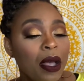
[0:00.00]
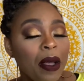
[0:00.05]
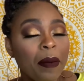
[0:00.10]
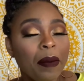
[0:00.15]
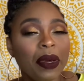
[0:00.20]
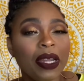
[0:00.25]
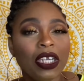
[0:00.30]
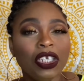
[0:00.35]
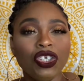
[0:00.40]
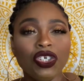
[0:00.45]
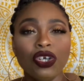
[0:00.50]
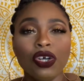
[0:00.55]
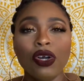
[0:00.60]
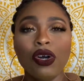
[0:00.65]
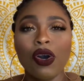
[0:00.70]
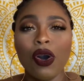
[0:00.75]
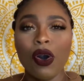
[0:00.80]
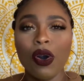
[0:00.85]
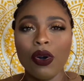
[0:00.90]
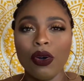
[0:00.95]
but it's your
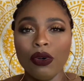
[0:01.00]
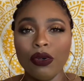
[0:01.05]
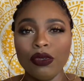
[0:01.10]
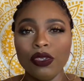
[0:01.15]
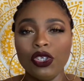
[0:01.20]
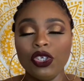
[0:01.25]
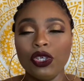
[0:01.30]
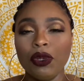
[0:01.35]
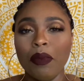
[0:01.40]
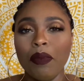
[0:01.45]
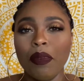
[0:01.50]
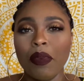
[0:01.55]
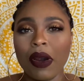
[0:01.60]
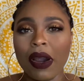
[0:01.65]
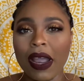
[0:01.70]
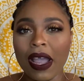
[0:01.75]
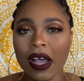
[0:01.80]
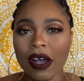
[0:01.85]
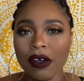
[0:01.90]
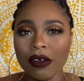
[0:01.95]
golds, your
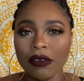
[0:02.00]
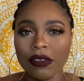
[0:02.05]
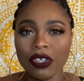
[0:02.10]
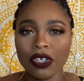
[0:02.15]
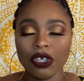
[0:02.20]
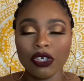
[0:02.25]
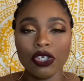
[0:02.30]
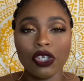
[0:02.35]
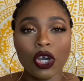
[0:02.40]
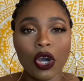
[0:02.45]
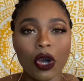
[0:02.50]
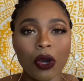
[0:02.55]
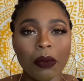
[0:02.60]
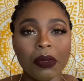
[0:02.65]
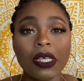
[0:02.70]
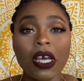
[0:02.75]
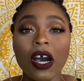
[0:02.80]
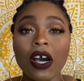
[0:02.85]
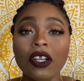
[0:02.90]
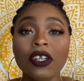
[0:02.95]
browns, your taupes,
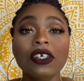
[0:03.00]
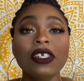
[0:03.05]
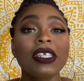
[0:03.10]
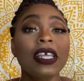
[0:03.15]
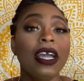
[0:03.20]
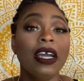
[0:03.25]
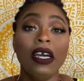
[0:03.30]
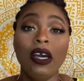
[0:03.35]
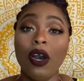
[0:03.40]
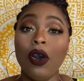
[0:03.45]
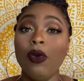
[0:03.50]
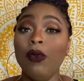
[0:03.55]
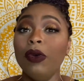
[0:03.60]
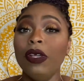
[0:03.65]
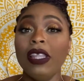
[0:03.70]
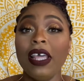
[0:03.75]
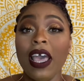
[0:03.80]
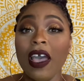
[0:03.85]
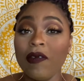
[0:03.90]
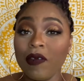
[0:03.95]
colors that go with
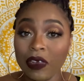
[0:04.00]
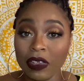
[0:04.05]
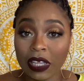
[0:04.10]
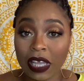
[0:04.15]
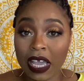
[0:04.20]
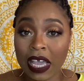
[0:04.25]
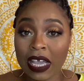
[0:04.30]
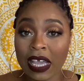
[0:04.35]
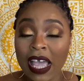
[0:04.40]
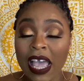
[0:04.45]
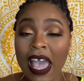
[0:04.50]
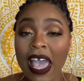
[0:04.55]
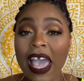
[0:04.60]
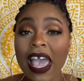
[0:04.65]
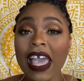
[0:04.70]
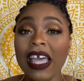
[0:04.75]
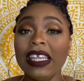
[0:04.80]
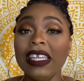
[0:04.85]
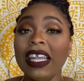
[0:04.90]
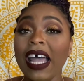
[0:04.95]
everything.
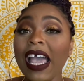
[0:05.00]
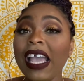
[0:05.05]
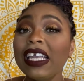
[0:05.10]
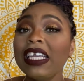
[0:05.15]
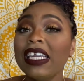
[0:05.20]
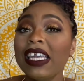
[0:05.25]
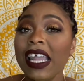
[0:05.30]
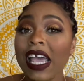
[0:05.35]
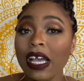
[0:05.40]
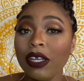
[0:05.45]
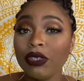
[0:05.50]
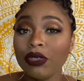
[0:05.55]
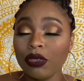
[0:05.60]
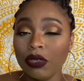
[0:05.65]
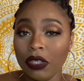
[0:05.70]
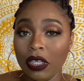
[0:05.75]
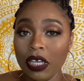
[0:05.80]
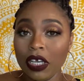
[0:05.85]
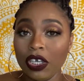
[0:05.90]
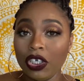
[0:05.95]
And like natural
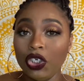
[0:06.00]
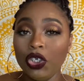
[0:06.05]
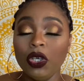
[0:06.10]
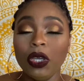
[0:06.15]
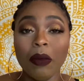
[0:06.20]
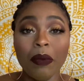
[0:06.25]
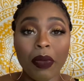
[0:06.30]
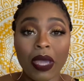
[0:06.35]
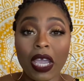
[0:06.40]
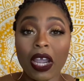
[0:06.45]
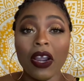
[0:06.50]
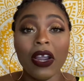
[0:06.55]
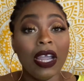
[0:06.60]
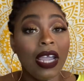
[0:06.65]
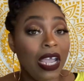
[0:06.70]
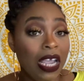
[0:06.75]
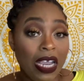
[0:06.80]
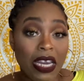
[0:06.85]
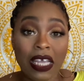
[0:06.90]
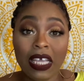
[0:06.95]
looks, you can pair
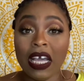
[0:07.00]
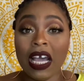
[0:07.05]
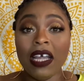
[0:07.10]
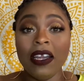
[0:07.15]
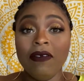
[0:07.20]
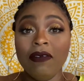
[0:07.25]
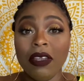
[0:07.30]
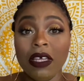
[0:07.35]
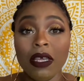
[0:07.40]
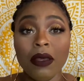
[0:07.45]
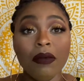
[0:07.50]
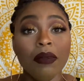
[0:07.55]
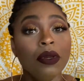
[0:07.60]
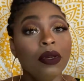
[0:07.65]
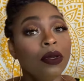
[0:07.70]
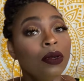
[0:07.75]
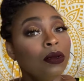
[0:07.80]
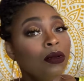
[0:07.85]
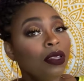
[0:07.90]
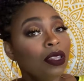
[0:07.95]
any kind of lip
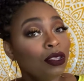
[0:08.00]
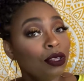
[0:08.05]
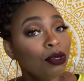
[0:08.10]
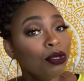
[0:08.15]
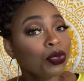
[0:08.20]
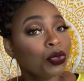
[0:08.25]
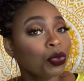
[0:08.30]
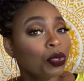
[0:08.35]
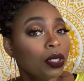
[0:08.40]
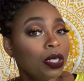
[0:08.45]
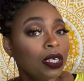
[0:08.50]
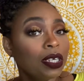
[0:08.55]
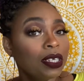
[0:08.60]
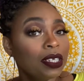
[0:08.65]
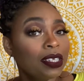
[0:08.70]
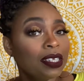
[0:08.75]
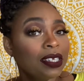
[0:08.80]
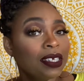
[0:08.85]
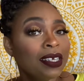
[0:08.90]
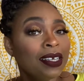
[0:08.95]
with neutral
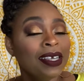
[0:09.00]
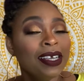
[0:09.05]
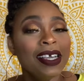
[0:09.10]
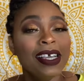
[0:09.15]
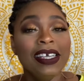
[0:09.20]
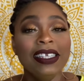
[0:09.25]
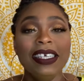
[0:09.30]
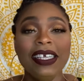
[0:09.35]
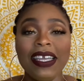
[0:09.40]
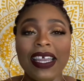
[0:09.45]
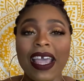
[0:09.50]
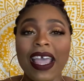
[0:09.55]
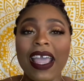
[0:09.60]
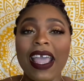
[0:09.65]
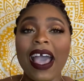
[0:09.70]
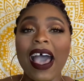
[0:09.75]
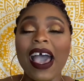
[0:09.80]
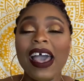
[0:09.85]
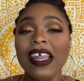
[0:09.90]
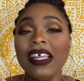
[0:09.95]
looks. Today,
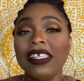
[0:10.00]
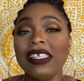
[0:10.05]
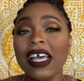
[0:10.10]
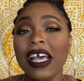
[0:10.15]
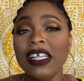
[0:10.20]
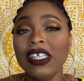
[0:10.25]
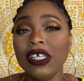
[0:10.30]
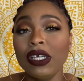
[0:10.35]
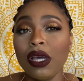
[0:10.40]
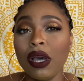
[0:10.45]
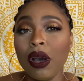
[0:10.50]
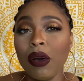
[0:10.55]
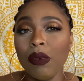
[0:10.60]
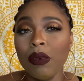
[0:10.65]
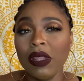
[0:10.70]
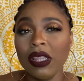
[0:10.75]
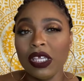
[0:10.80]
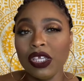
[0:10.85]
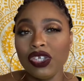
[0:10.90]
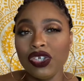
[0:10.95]
I decided to go with
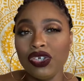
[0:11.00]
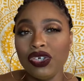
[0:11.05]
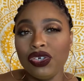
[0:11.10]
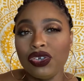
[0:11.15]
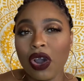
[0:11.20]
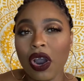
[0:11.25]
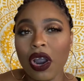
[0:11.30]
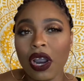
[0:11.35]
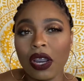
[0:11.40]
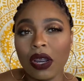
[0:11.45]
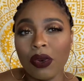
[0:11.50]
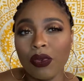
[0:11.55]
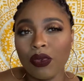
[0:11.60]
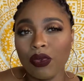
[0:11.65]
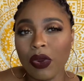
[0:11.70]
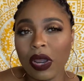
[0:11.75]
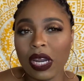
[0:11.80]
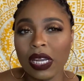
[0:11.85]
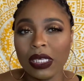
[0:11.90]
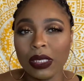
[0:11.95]
this dark
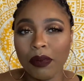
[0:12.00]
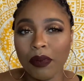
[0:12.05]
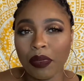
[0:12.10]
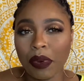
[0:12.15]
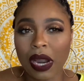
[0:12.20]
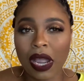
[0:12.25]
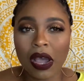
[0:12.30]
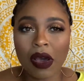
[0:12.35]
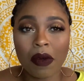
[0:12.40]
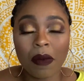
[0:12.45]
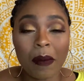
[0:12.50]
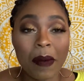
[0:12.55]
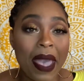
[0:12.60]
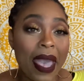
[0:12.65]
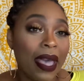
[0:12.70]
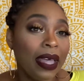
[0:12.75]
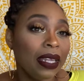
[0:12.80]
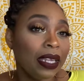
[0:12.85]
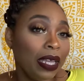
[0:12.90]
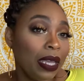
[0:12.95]
reddish brown
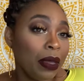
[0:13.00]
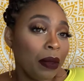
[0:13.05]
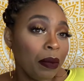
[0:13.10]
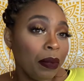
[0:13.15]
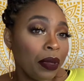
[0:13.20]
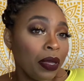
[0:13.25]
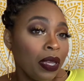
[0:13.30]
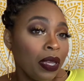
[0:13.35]
matte lip.